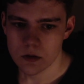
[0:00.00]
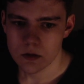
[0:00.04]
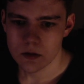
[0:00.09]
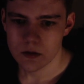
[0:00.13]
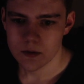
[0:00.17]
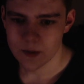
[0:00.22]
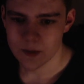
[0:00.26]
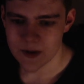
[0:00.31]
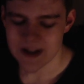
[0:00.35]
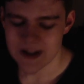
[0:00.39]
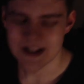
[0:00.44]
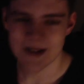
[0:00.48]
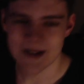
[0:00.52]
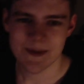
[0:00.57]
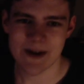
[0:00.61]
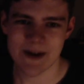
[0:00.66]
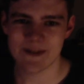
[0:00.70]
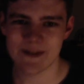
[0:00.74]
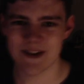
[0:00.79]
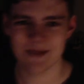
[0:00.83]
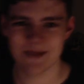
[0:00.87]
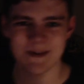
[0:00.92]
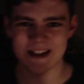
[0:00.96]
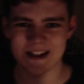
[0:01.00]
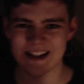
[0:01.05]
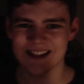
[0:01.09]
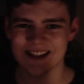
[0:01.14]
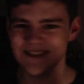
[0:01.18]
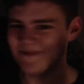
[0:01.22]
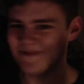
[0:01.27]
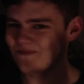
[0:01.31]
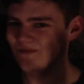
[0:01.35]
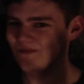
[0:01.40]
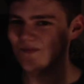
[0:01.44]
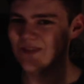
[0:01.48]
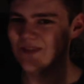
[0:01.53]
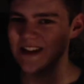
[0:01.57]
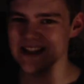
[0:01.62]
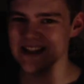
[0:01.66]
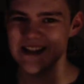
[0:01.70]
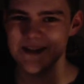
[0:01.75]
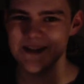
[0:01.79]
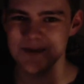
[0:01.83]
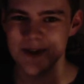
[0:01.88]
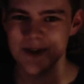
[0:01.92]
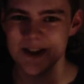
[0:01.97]
What's up, everybody? It's
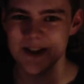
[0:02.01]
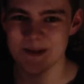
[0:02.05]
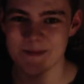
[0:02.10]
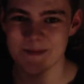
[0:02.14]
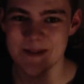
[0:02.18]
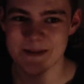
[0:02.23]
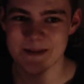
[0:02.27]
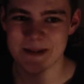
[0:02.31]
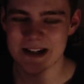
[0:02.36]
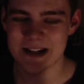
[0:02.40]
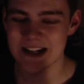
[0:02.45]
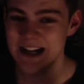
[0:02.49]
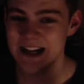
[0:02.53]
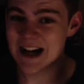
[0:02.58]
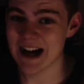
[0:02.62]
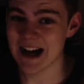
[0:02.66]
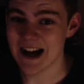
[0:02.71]
your boy, Meme here.